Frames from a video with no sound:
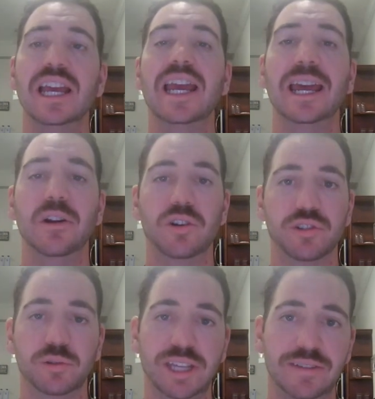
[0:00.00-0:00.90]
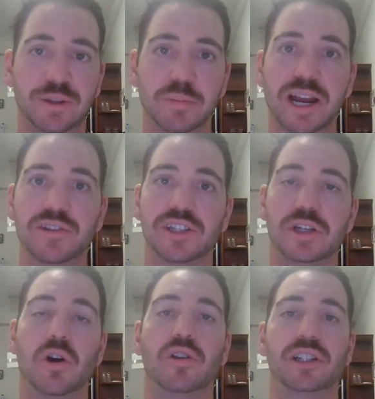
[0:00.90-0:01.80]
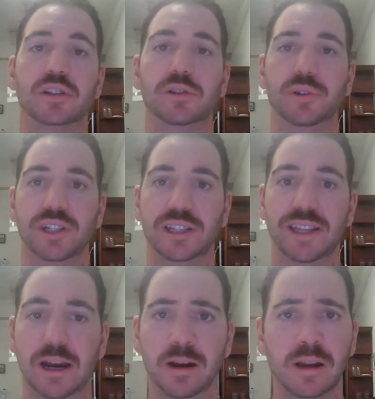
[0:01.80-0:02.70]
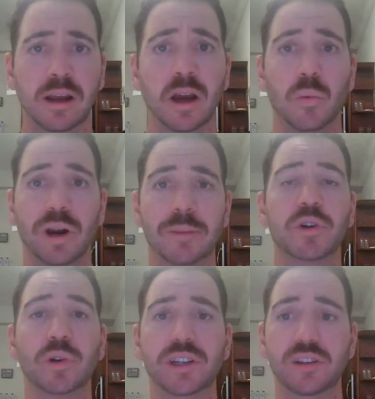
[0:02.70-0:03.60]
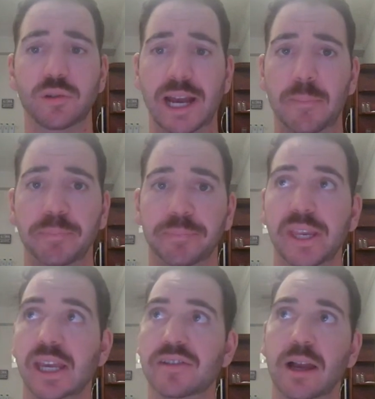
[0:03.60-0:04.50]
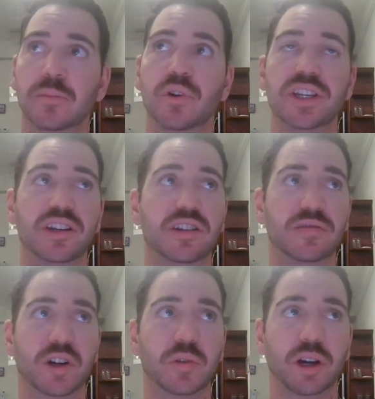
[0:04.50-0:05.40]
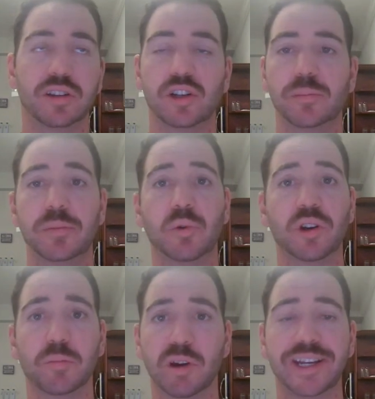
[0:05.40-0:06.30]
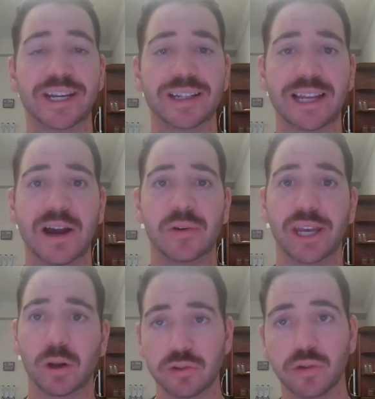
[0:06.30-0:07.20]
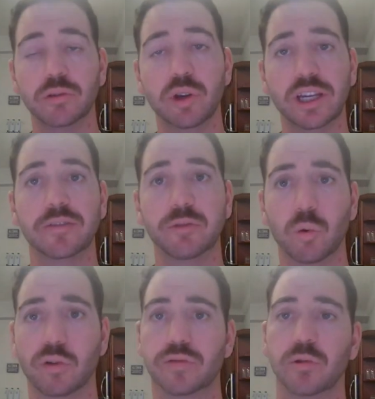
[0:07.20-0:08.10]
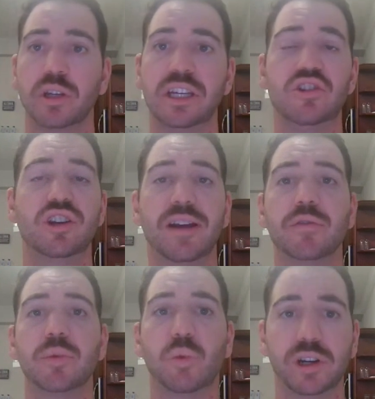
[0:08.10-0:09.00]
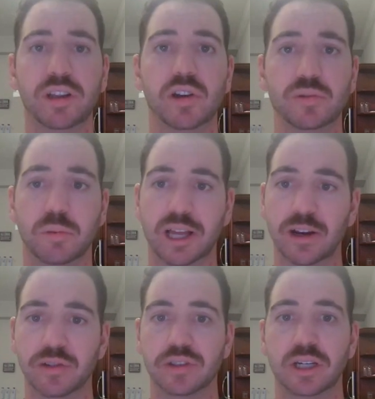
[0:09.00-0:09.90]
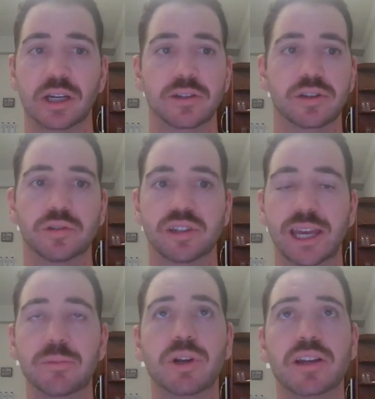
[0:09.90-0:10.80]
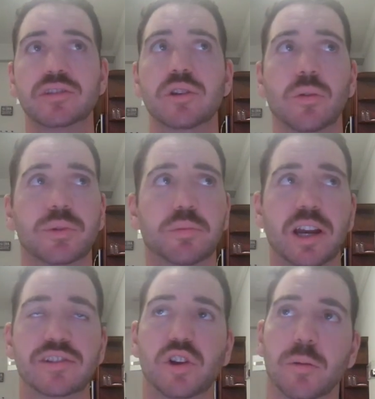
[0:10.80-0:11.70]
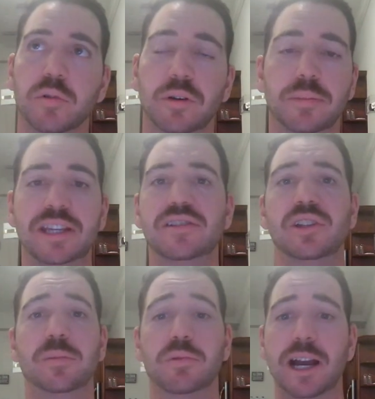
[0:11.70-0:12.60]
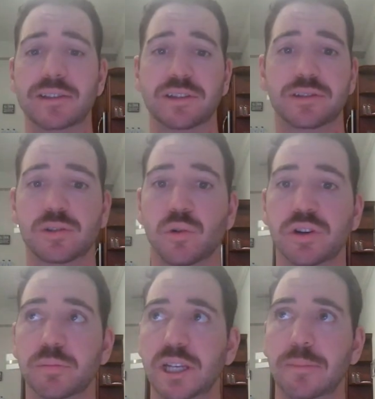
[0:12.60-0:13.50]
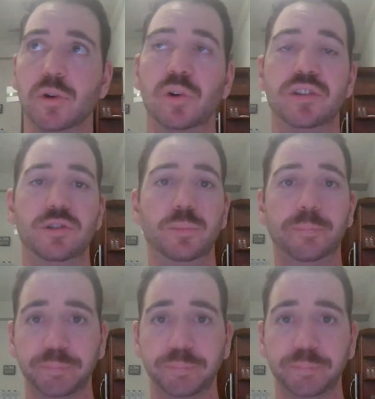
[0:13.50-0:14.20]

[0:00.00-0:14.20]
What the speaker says: and also Dave Dombrowski, all included in there. What I'm going to do now is I'm going to devote a little bit more to breaking it down and also looking forward for each and every one of those players. So today we're going to start with Bryce Harper. Basically, the process is going to be I'm going to